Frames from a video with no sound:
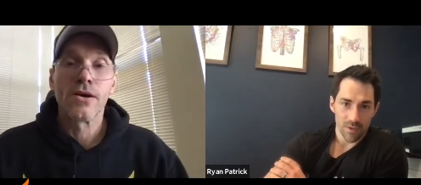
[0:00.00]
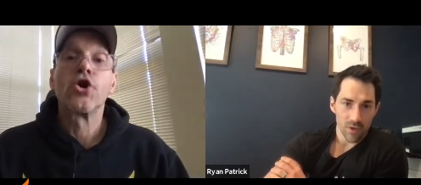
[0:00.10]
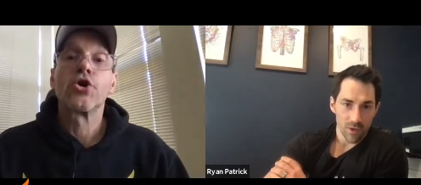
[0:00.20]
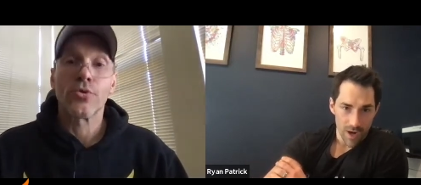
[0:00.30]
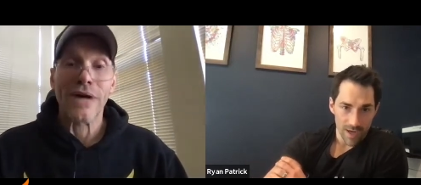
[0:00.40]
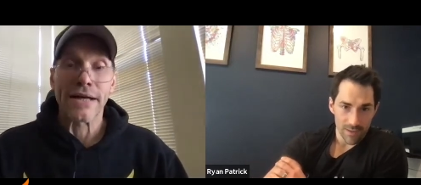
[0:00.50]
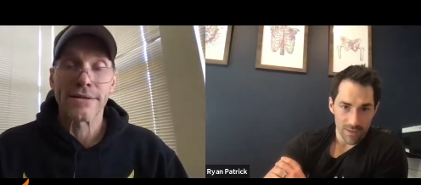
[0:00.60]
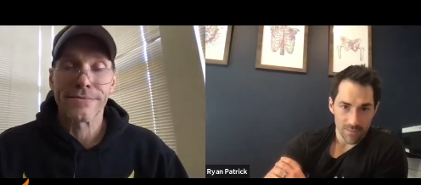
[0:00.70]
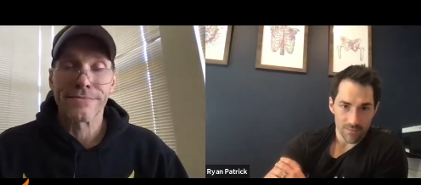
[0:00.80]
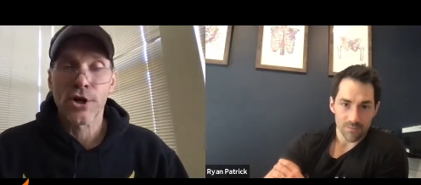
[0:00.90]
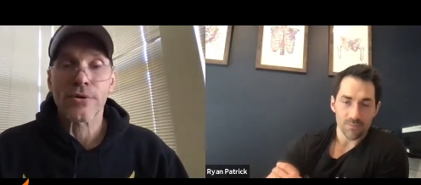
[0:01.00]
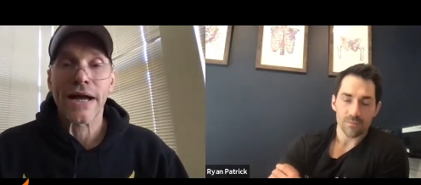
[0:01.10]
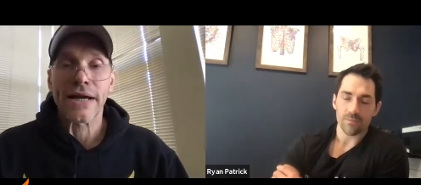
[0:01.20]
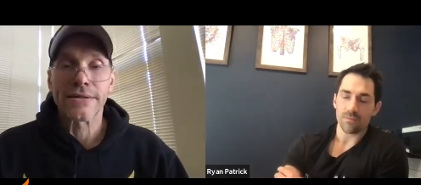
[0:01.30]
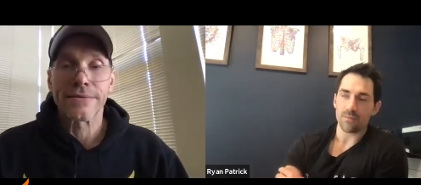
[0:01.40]
Speaker 1: Correct.
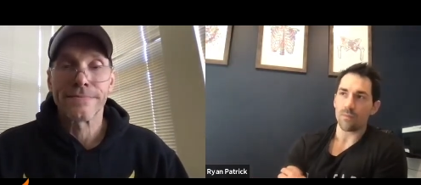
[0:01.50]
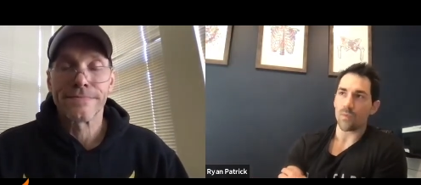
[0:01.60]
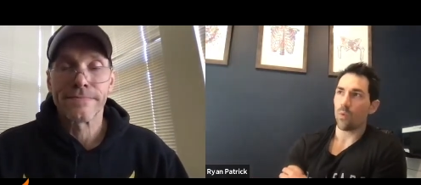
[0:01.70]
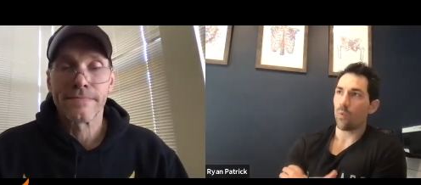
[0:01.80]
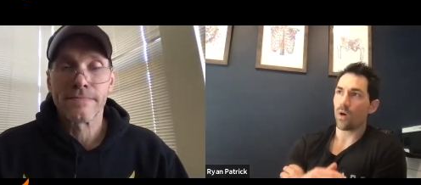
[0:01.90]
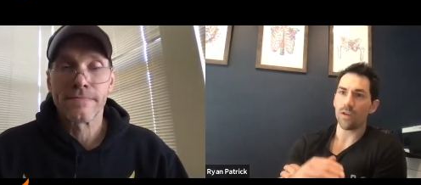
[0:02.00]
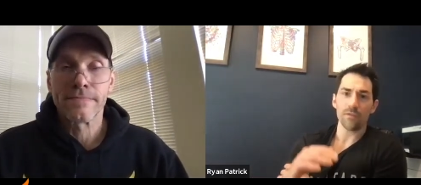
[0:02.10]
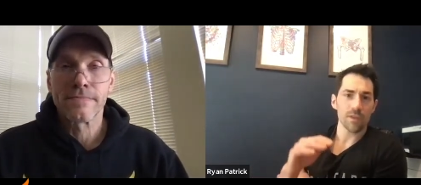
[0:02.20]
Correct. What if